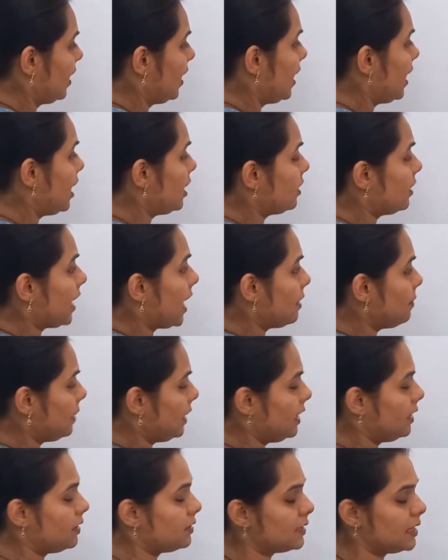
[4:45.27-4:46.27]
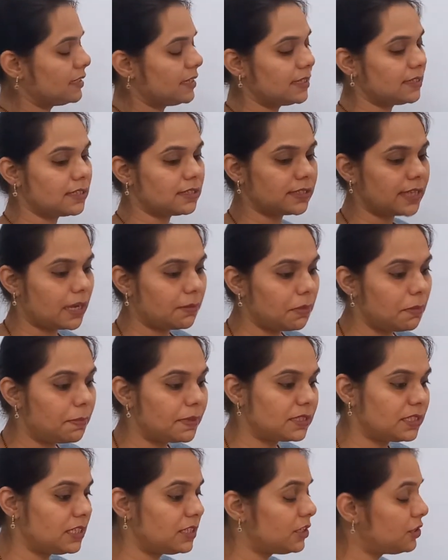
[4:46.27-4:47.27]
It can be, the sentences can be
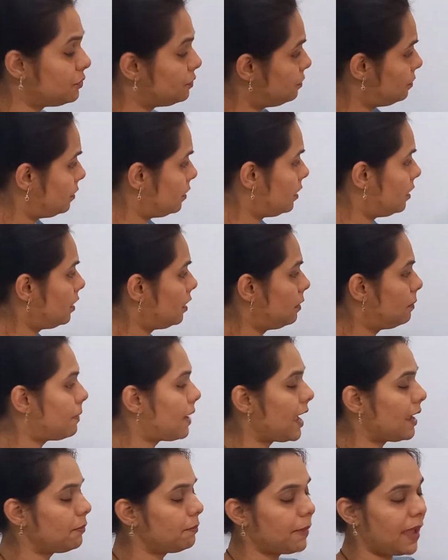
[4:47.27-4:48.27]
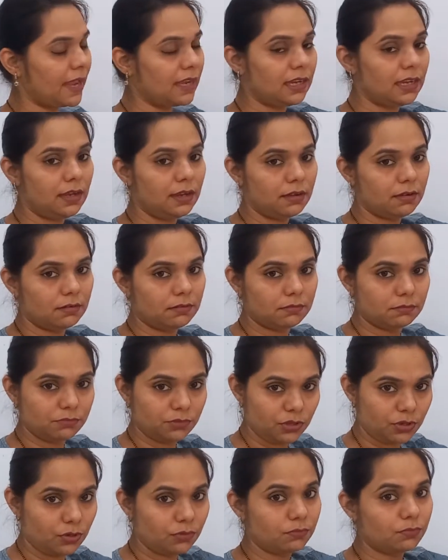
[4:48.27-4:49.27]
preceded by many
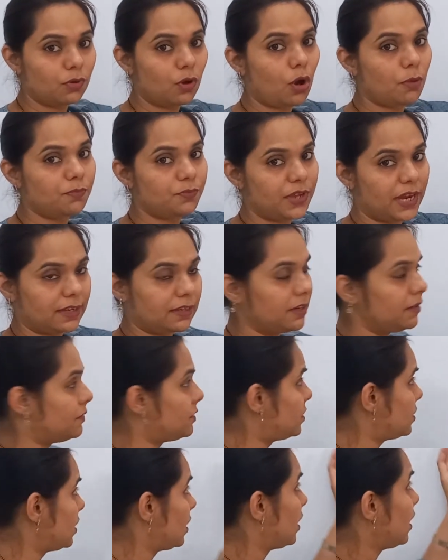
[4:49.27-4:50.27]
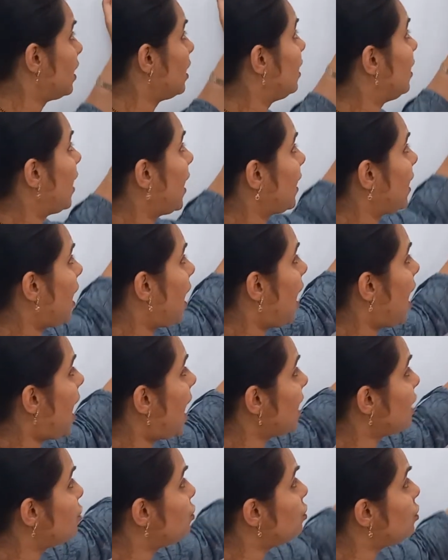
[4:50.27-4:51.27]
objectives, like
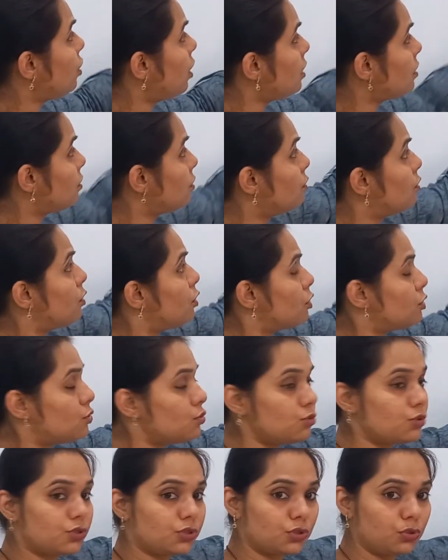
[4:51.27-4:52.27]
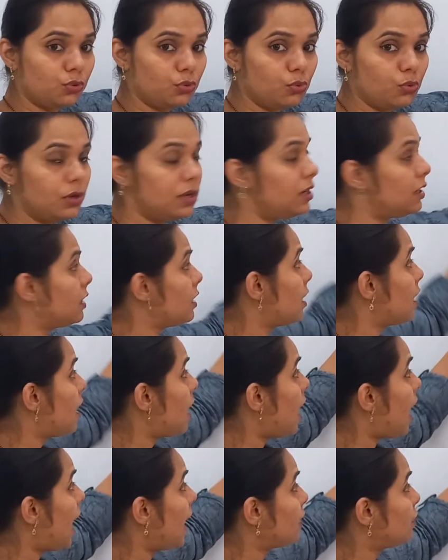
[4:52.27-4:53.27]
I do not go to school,
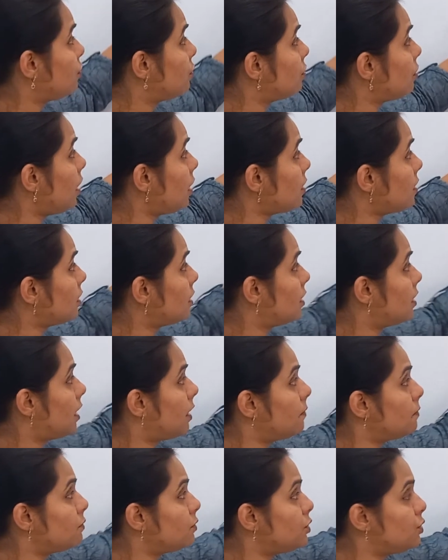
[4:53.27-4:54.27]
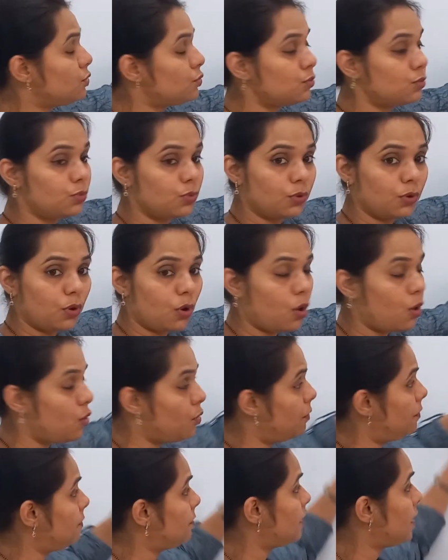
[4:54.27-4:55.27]
I do not come to
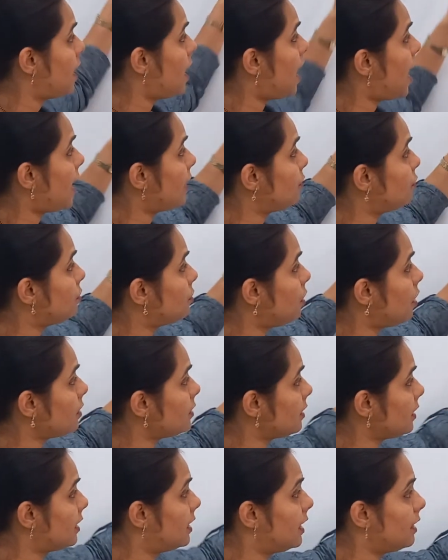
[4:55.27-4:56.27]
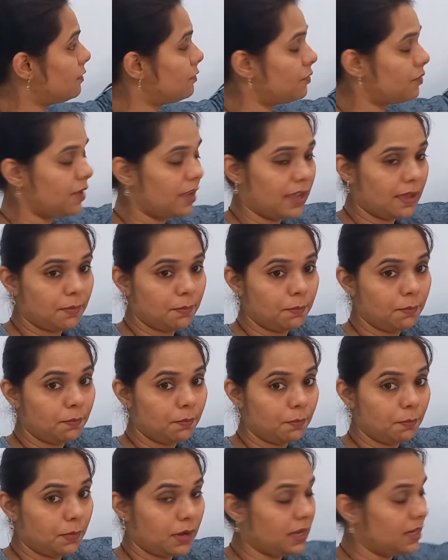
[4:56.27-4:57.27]
home, I do not give him
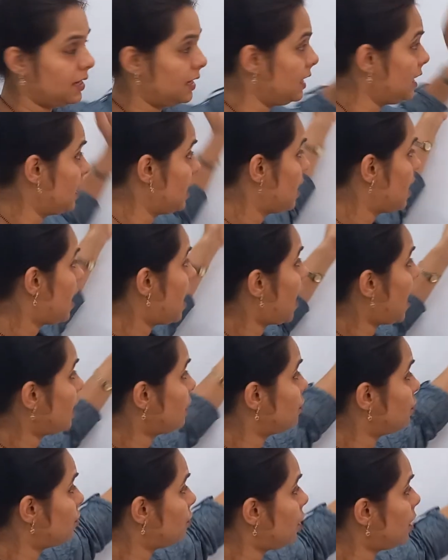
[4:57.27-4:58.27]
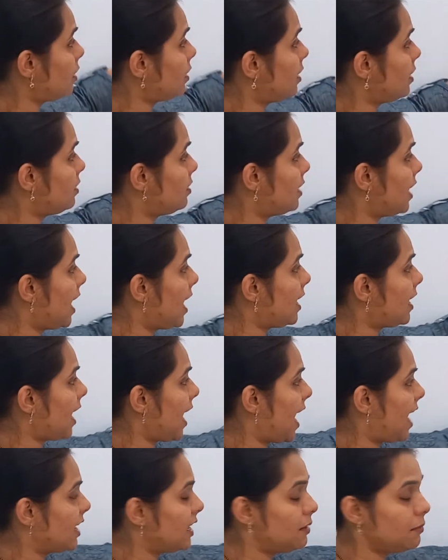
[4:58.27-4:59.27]
money, I do not take
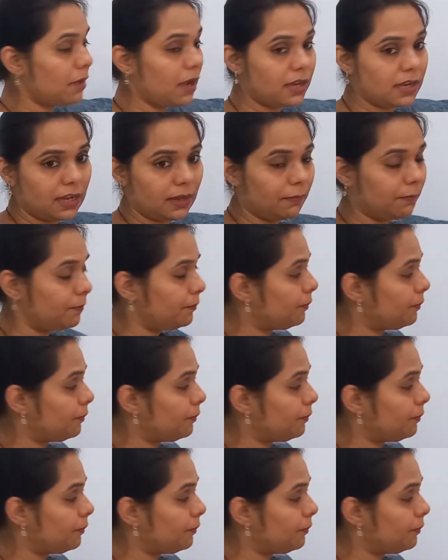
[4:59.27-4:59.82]
any money.